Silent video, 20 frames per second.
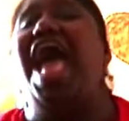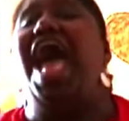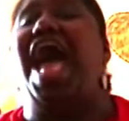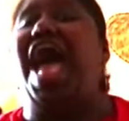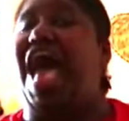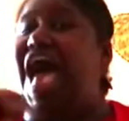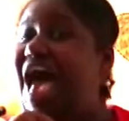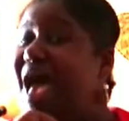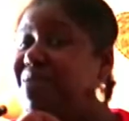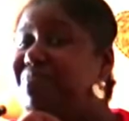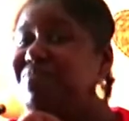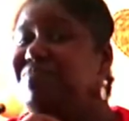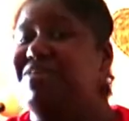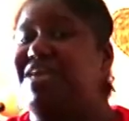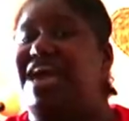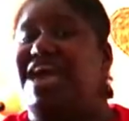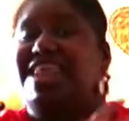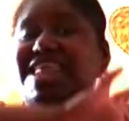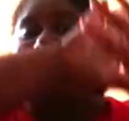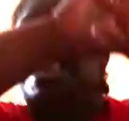I'm
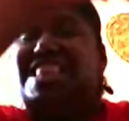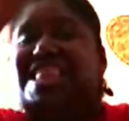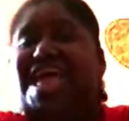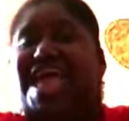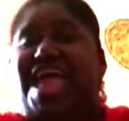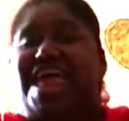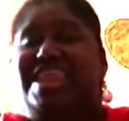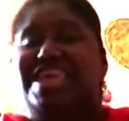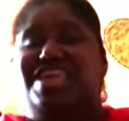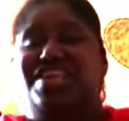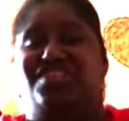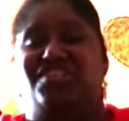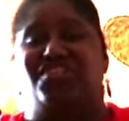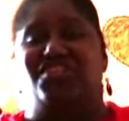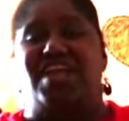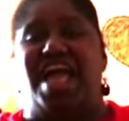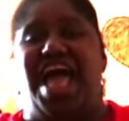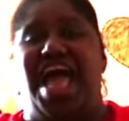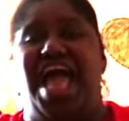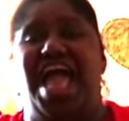gonna let it
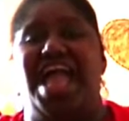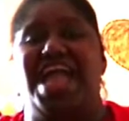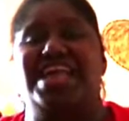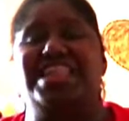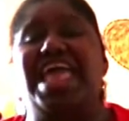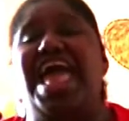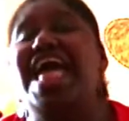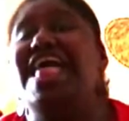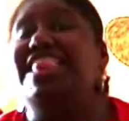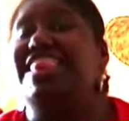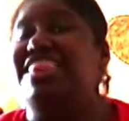shine,